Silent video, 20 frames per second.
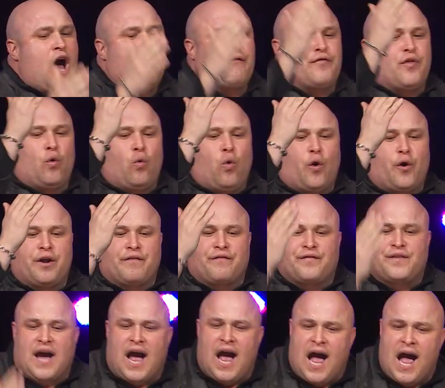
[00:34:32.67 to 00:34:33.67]
of the Word
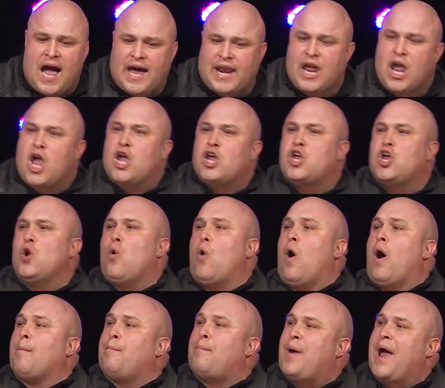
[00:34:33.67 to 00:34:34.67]
of God, you
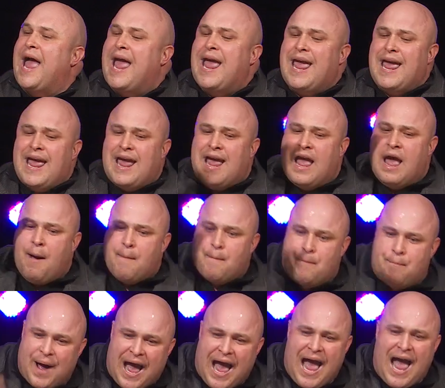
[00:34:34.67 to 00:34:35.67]
are paying
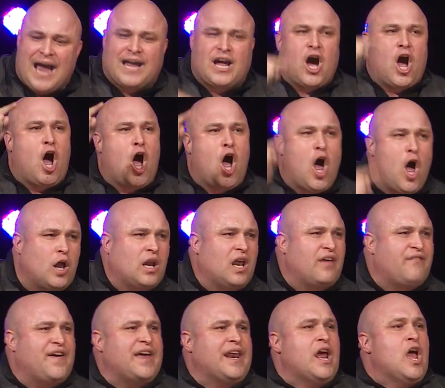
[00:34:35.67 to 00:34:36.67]
back all
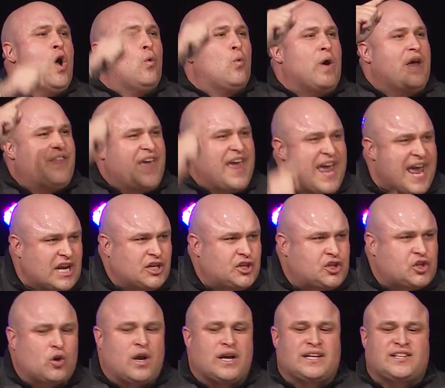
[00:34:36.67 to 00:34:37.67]
of it with
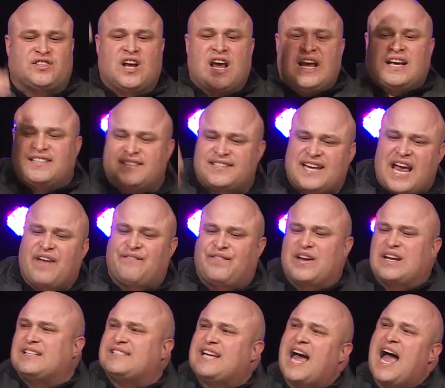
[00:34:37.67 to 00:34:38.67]
interest
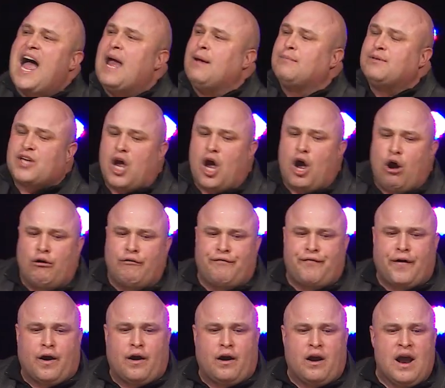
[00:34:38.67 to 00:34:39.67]
7 times
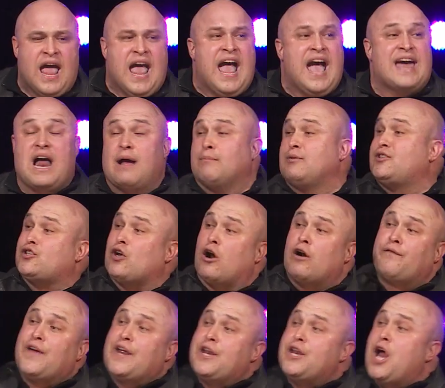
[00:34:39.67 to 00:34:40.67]
over. And I'm
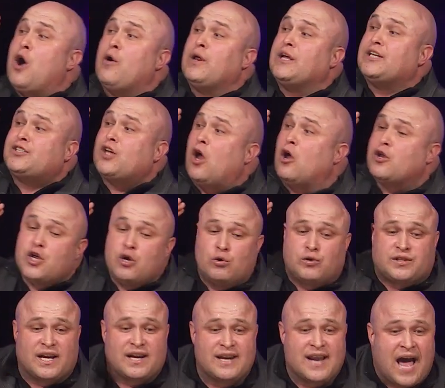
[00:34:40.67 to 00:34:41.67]
serving notice on you
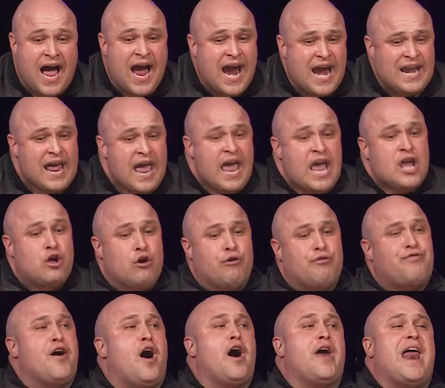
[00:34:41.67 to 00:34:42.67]
tonight. You
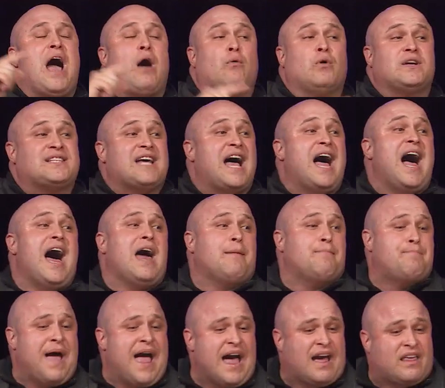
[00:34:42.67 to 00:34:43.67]
thought I was hot
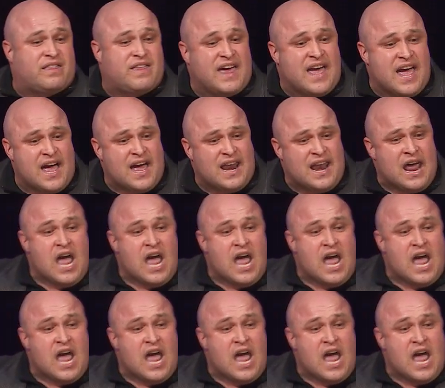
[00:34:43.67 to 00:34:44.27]
back then.